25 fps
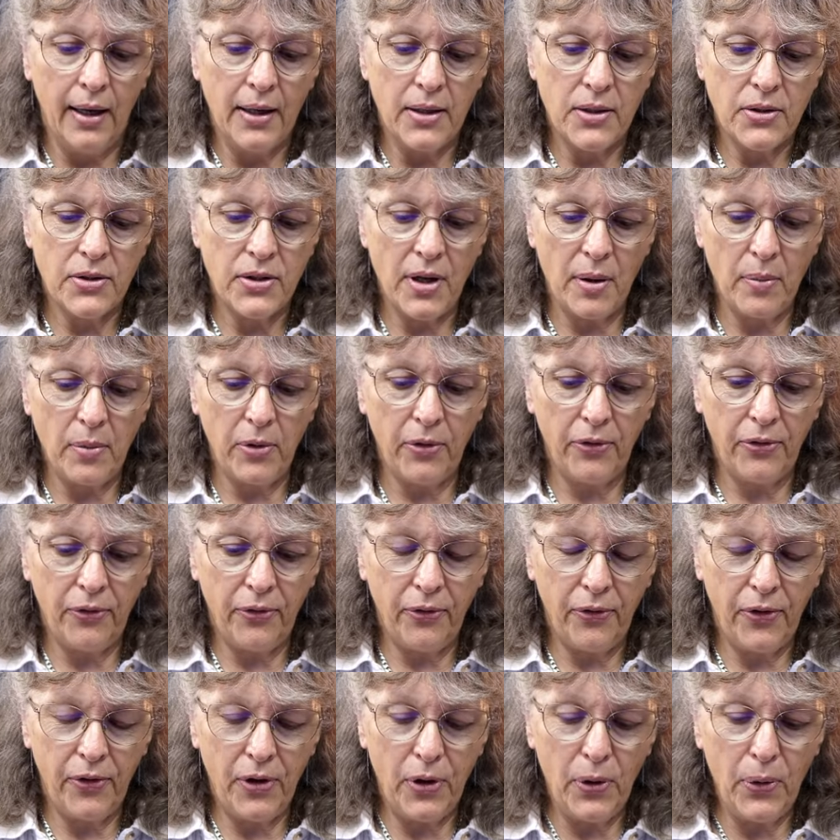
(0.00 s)
Some
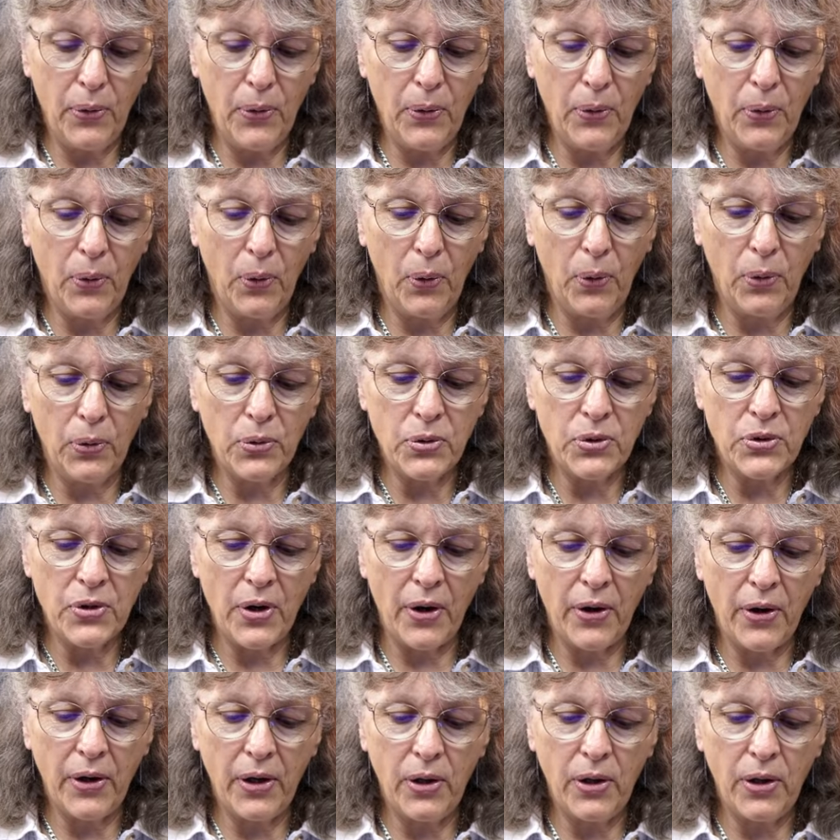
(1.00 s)
of you also,